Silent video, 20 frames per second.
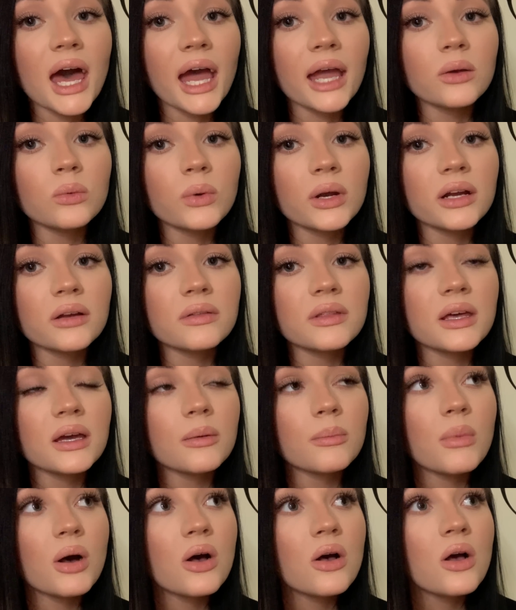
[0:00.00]
I wear
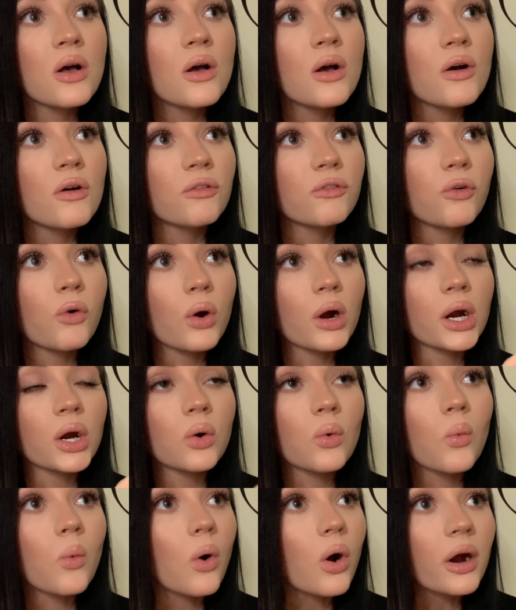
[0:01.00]
them
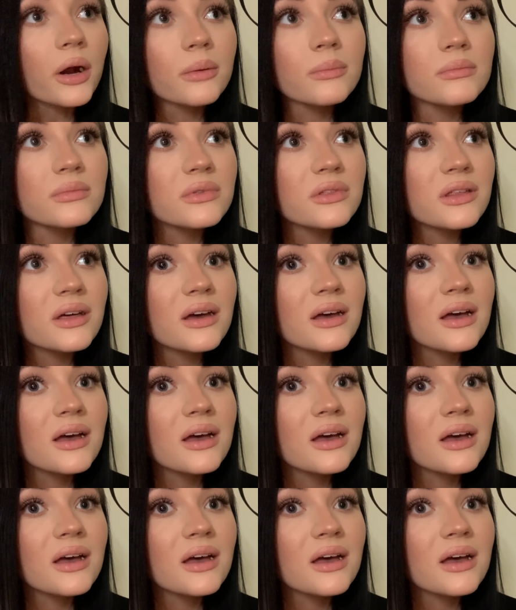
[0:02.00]
for warmth,